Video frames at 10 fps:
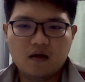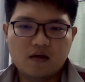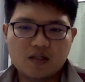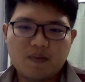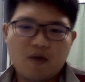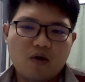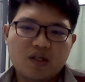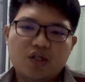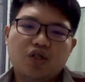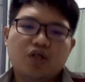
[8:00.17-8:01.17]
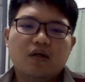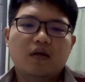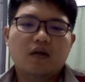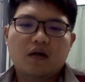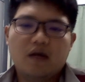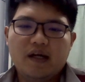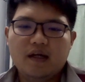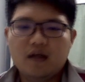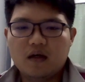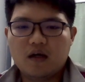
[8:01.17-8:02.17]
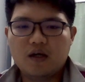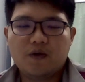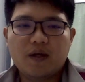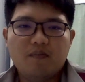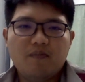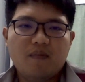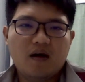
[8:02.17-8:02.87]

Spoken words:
smartwatch. Okay, you can